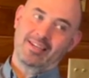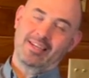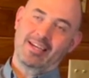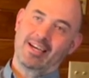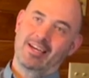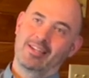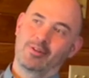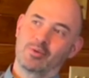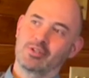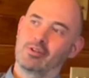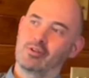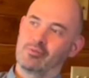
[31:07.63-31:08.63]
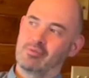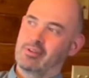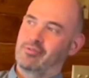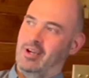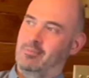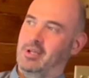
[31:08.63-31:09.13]
Yeah, there was a lovely
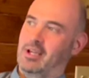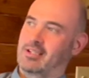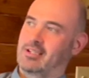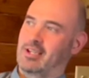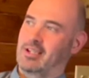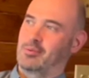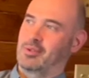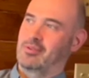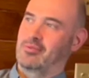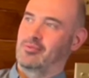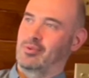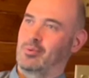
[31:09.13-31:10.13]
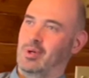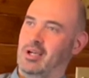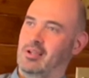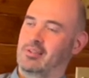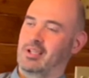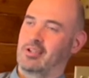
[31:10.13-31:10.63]
family I stayed with for a
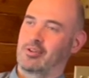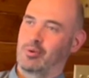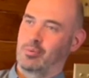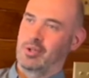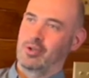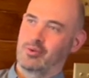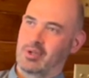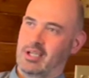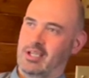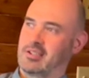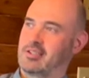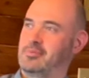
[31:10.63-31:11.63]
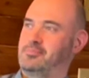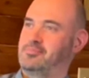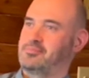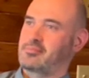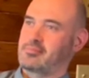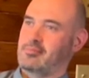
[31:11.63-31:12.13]
while. They had a couple of young kids,
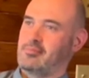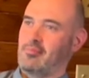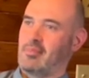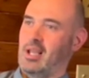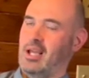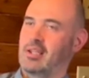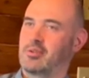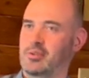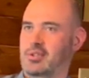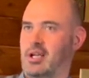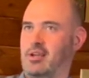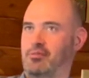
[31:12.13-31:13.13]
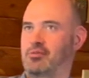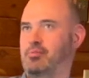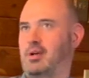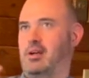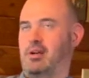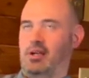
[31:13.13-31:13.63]
and this was kind of
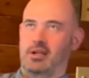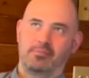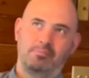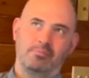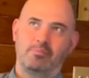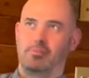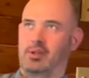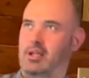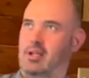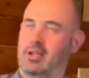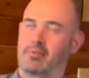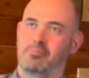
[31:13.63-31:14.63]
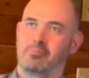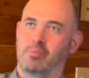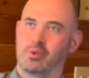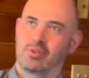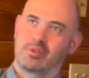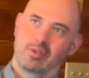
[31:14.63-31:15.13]
like
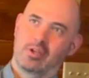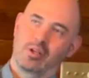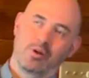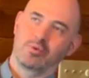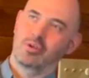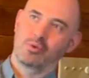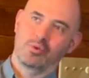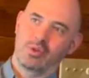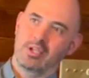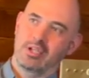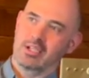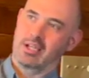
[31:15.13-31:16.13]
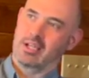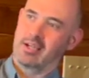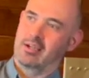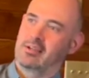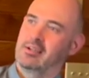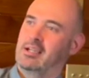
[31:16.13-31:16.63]
much, you know, 2 or 3 years
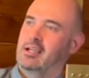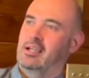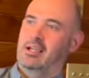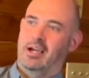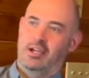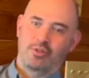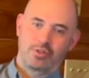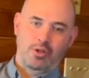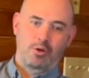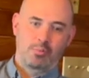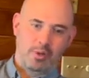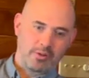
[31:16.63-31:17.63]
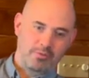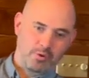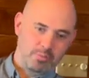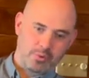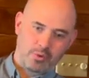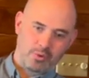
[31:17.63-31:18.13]
later. I used to go and play
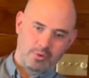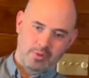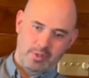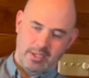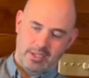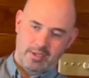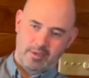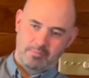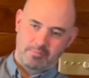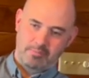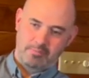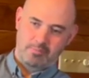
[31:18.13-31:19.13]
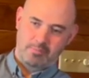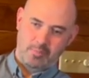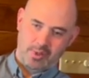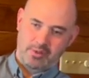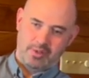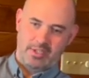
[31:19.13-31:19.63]
football
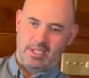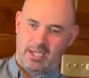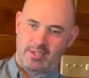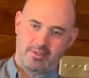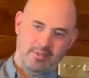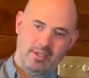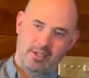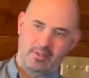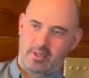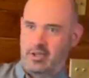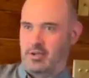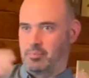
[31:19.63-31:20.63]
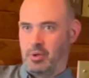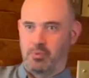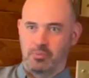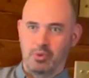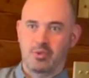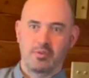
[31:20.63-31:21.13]
with the dad and a
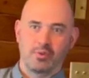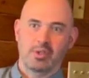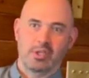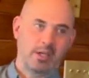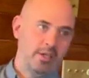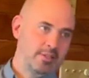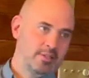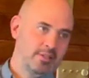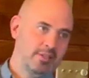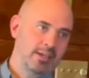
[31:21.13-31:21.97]
bunch of other guys.